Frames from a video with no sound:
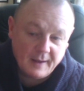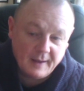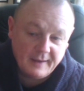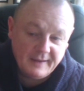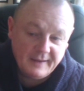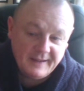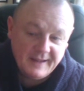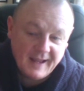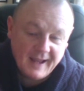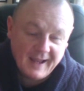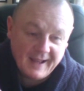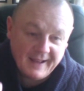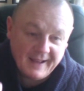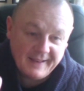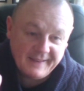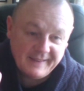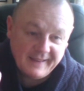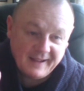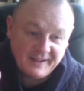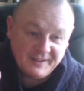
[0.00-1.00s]
Yet
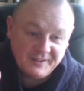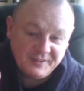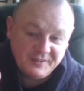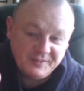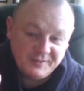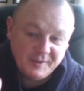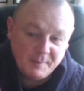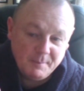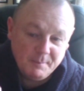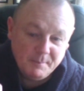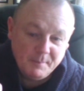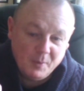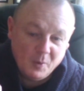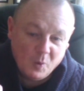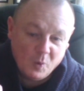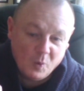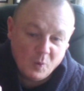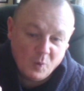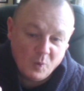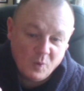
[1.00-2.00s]
that
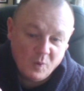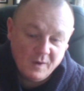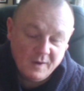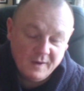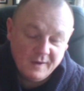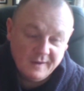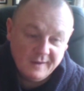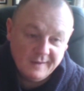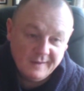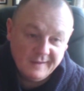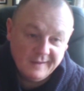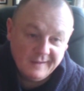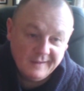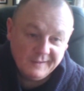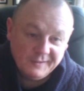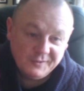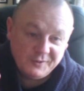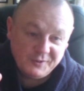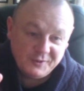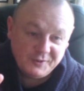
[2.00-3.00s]
simple
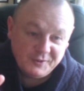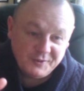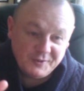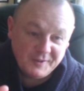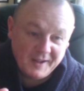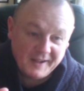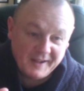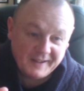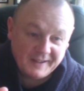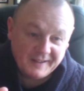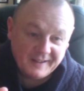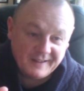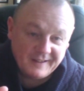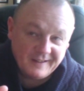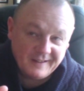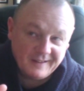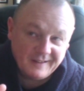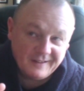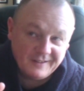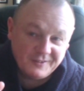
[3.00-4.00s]
snake
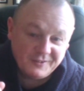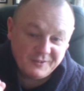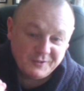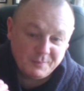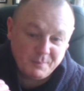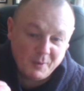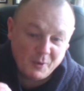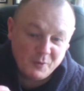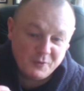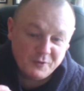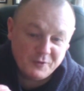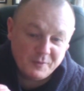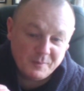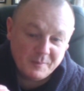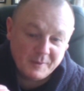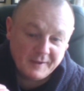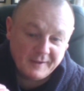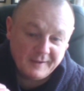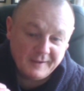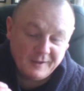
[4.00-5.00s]
spoke to
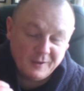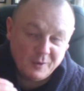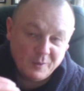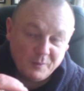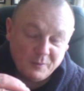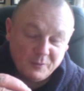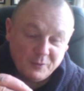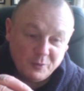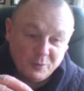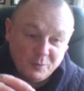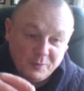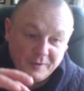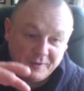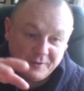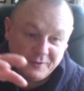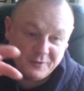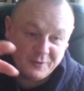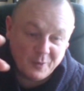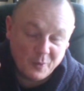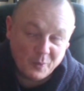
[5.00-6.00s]
me. You know, it was all these
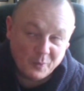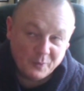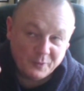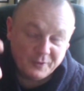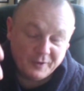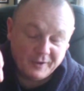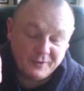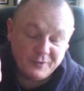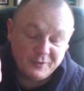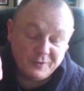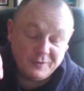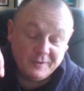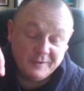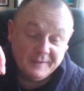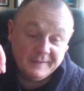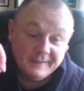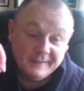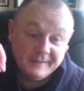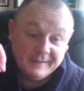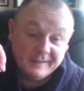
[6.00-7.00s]
stalls, and I just
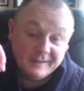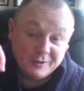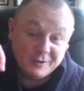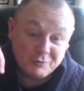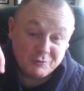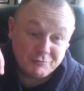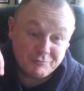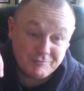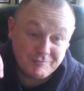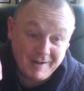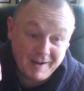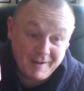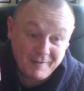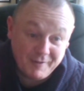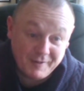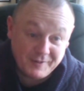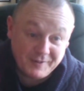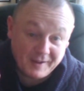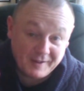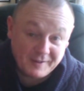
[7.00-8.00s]

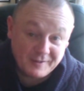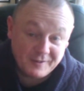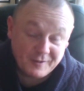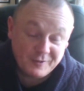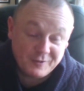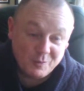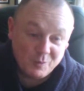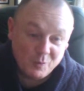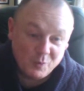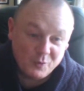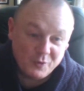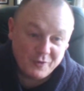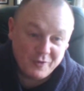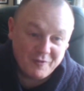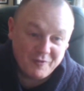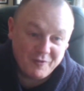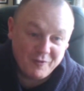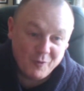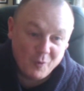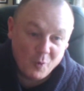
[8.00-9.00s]
gravitated towards the
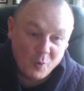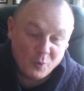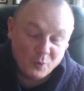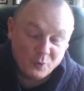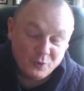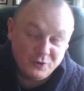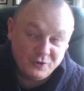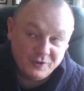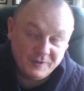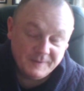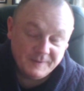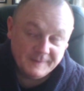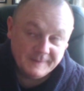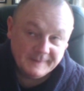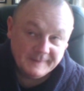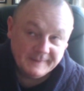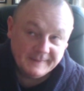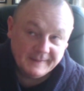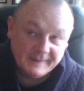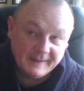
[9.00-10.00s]
forge,
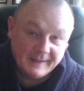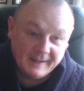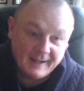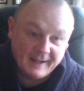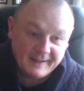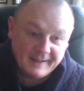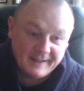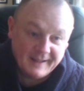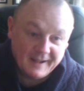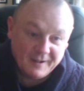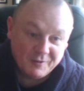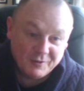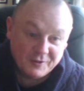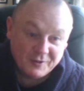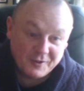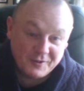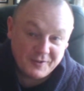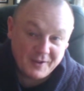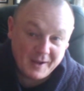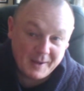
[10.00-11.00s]
and there on the
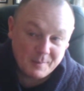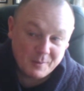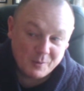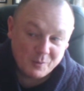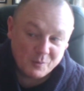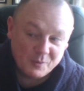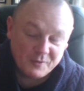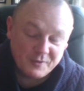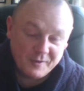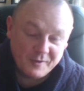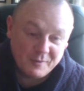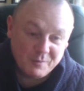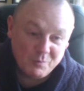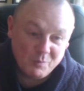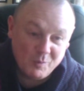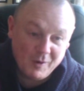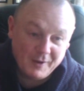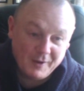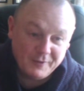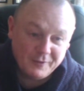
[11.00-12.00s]
table was this
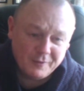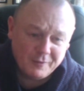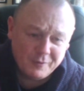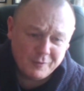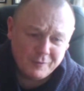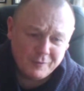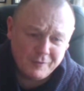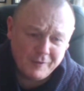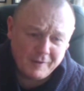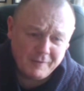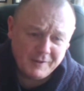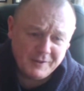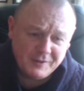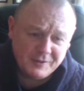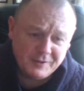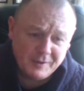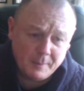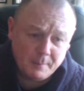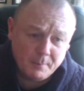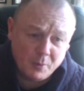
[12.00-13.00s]
wonderful, very
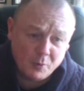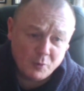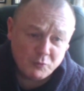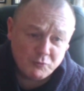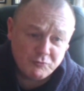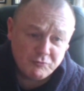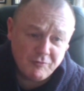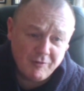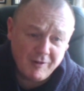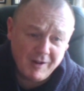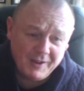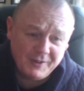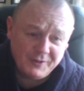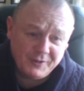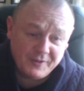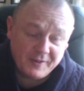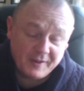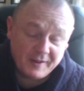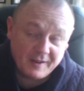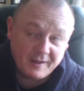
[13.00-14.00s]
simple,
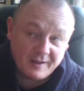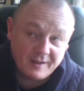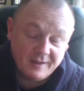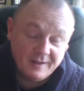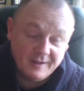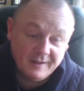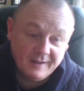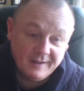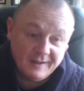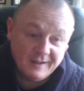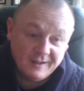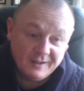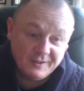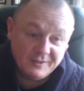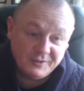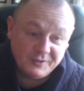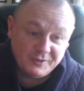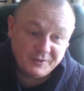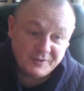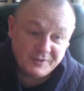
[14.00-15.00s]
rustic
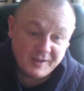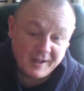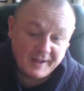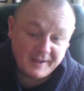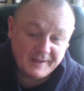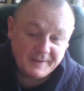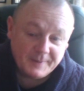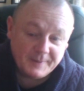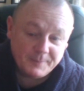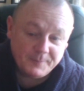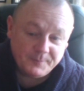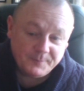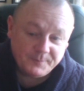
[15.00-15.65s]
snake.